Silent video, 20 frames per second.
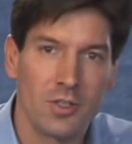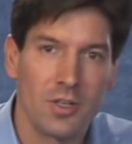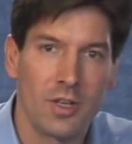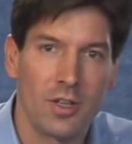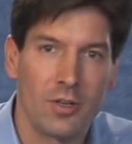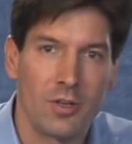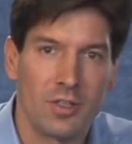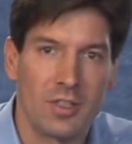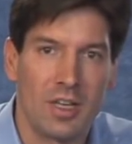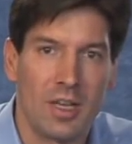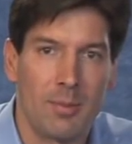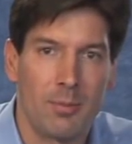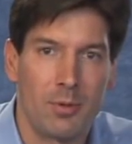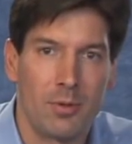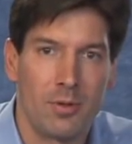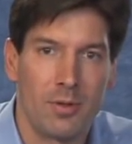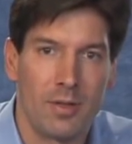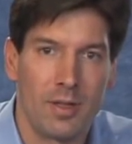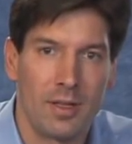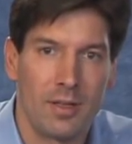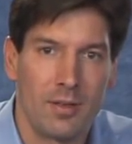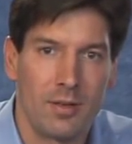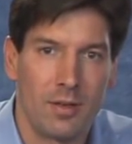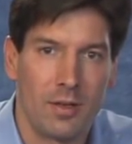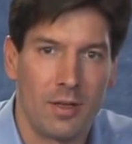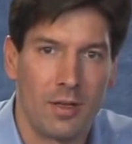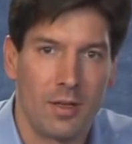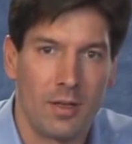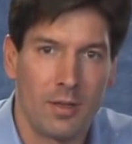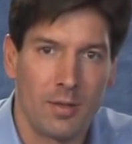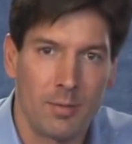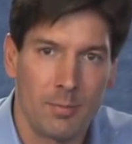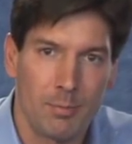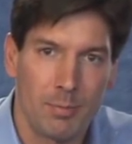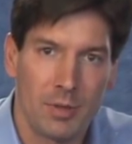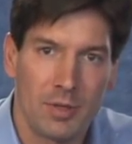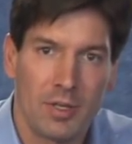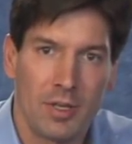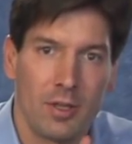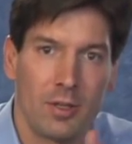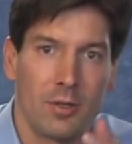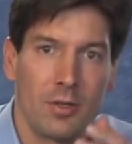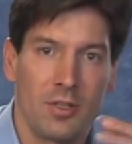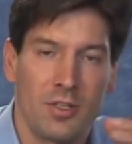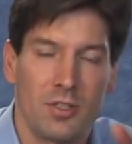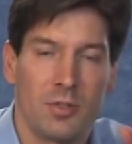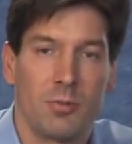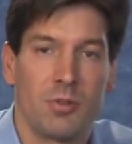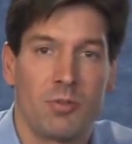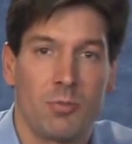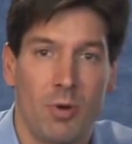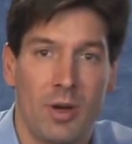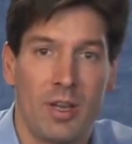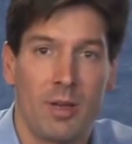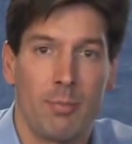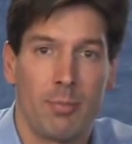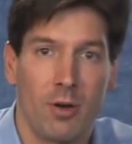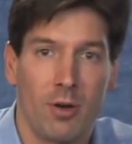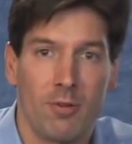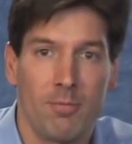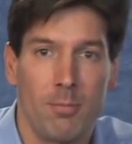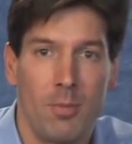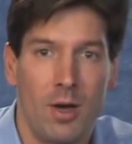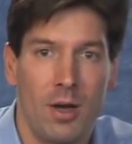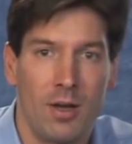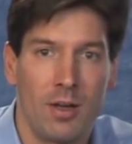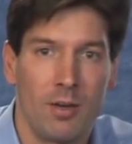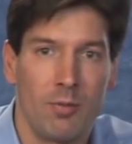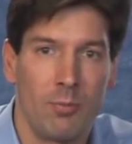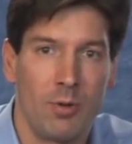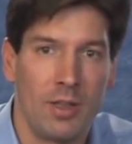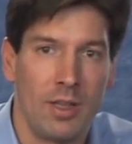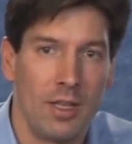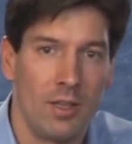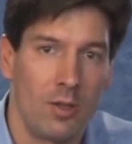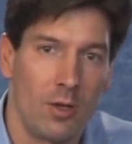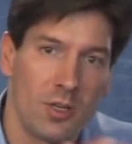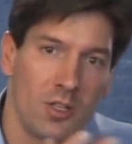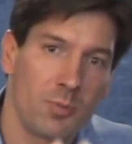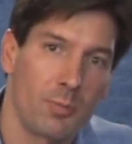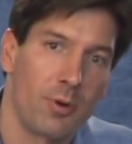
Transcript: another example that uh, a particular user was running Perfmon, and when they launched